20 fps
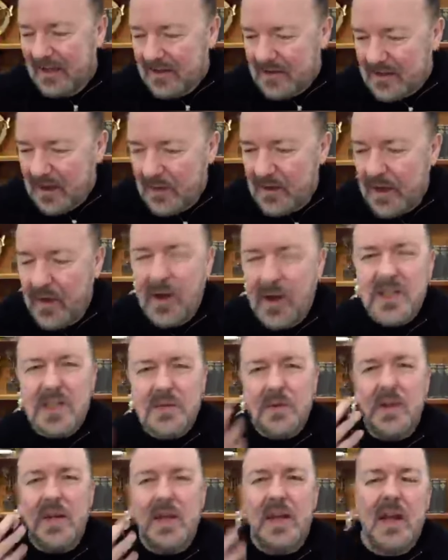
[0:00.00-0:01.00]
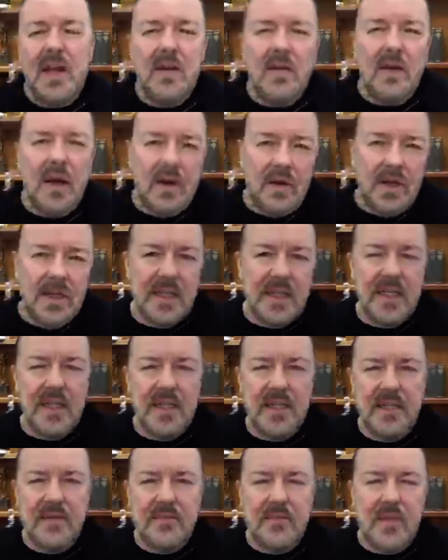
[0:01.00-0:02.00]
So no, I just want to go,
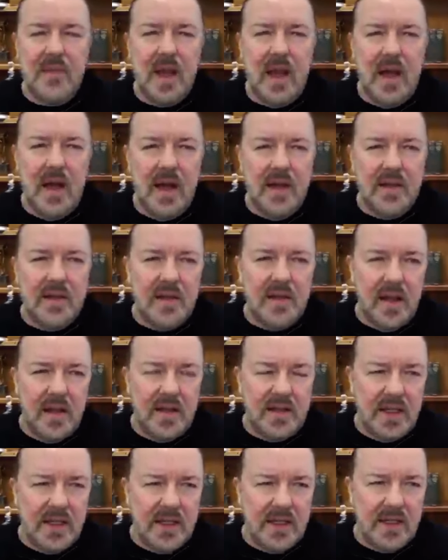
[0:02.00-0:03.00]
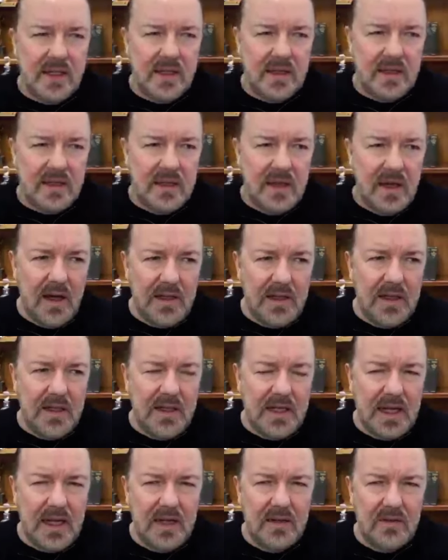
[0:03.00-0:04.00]
I
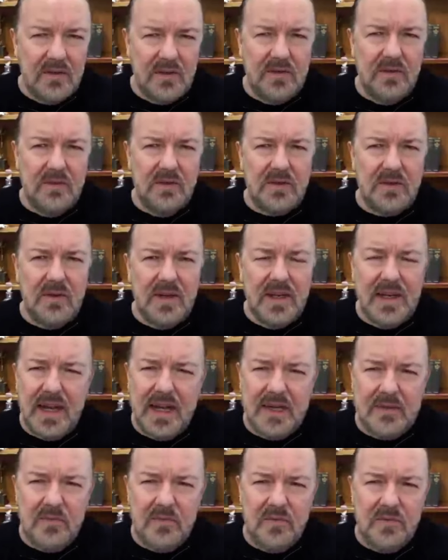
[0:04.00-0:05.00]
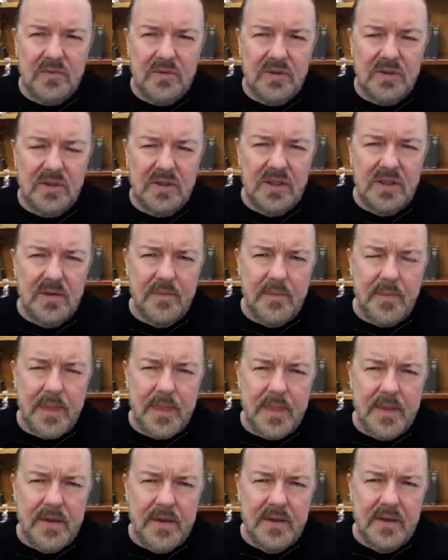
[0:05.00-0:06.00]
didn't kill or torture any animals
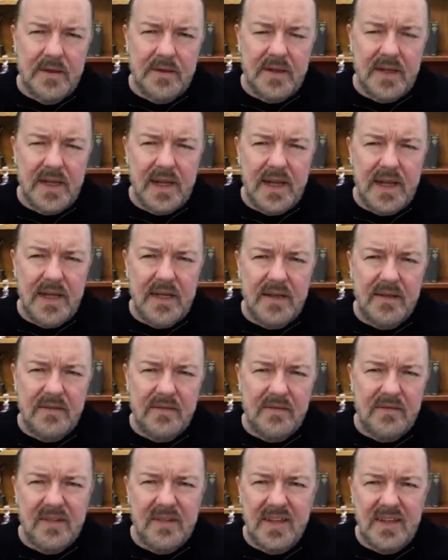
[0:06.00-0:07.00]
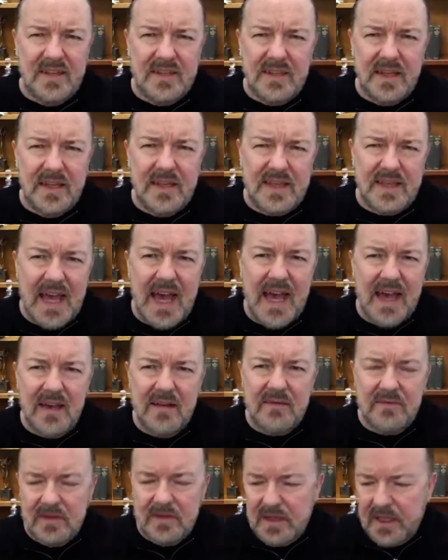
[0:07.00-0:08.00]
today. It's that,
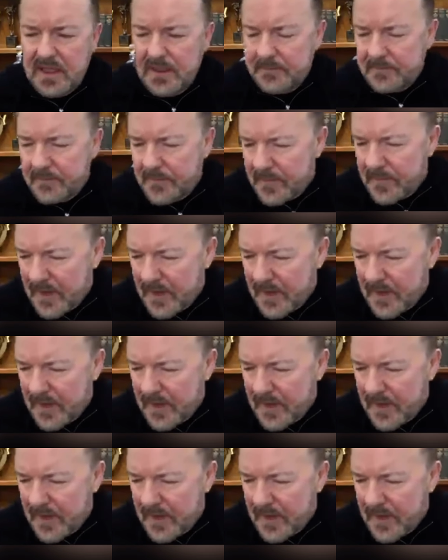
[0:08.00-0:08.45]
really.